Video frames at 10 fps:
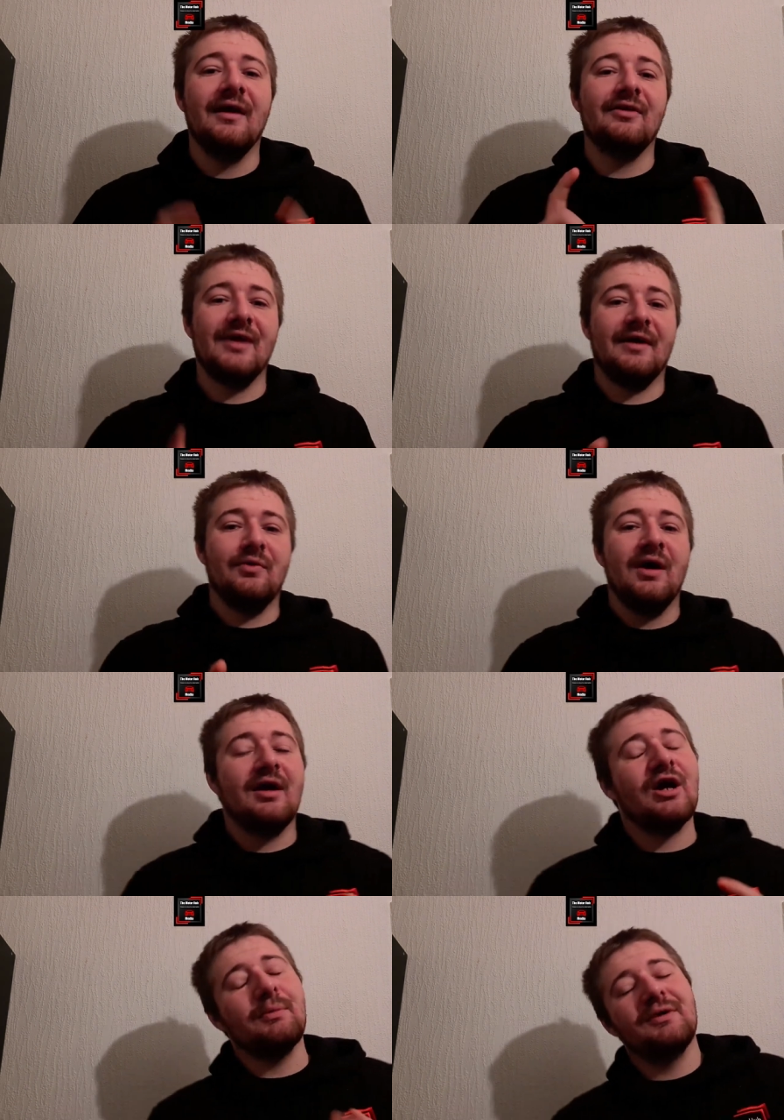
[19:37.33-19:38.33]
Now,
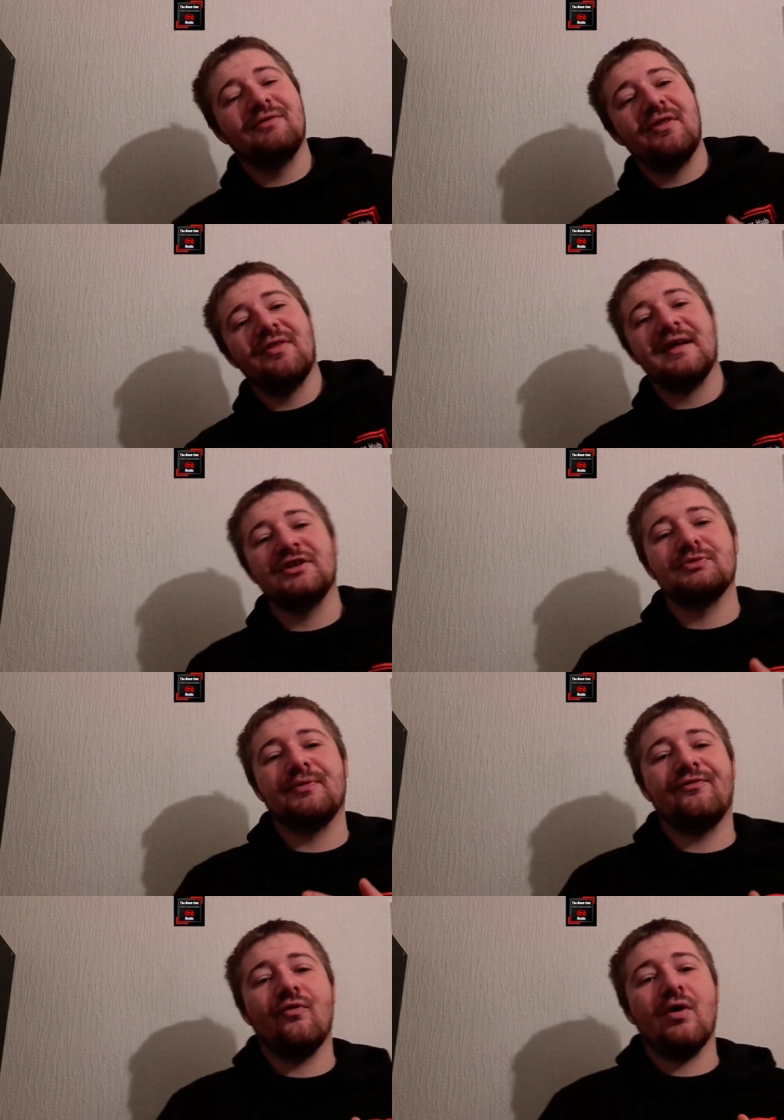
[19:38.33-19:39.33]
a couple of other things
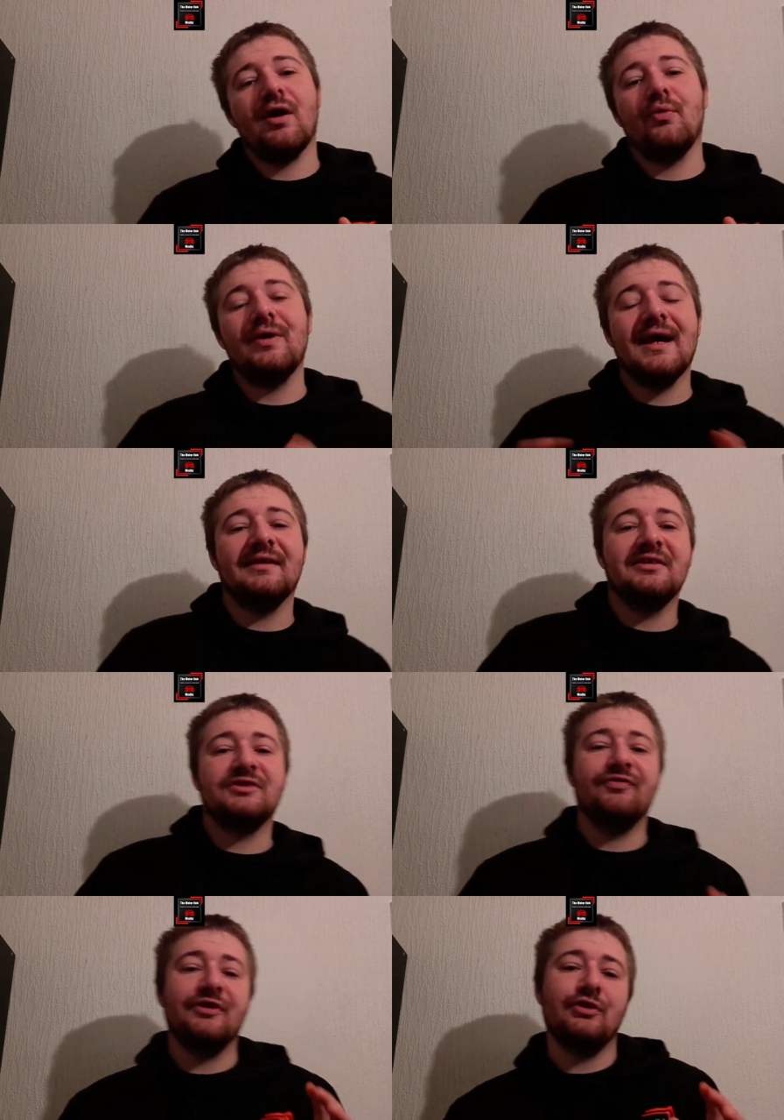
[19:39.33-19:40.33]
before we end
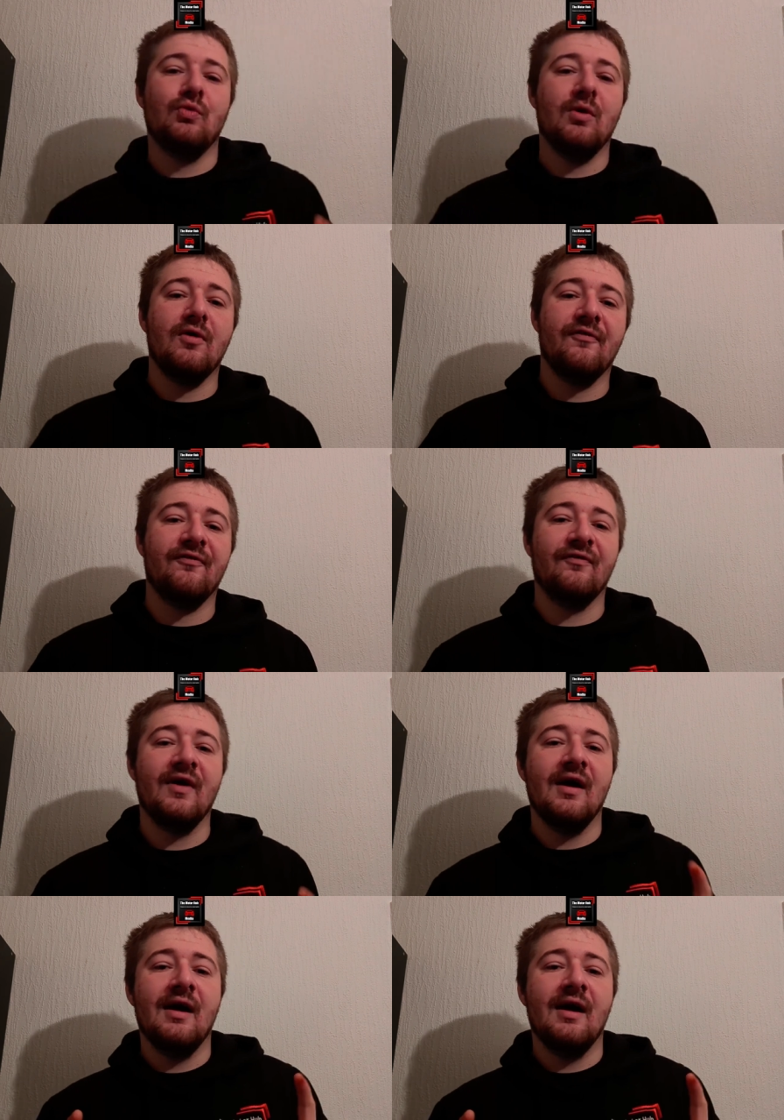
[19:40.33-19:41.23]
this video off.